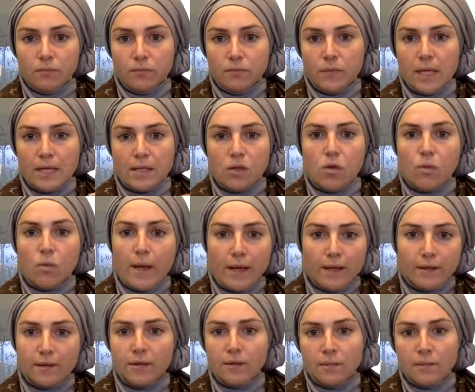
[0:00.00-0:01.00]
Let's go
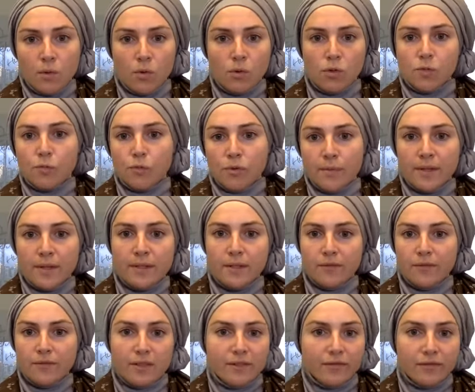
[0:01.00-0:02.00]
back to the most
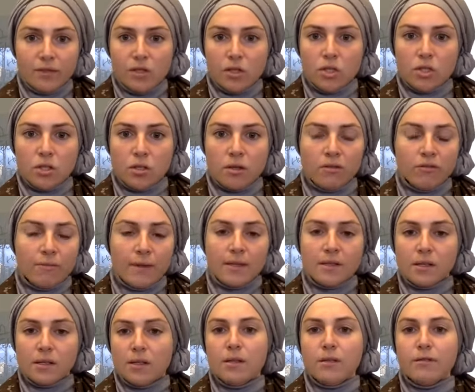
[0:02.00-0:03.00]
primitive definition of
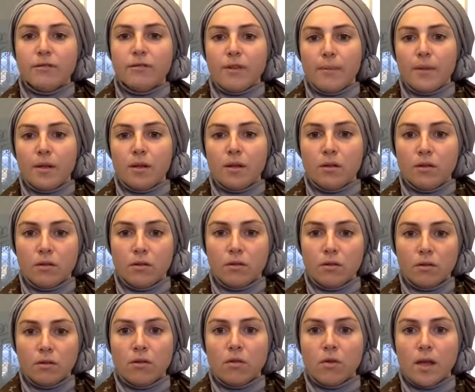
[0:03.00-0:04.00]
masculine and feminine,
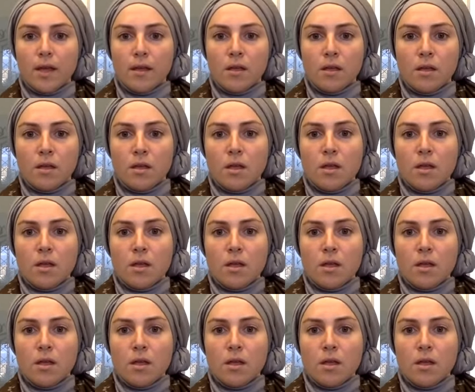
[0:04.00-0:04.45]
okay?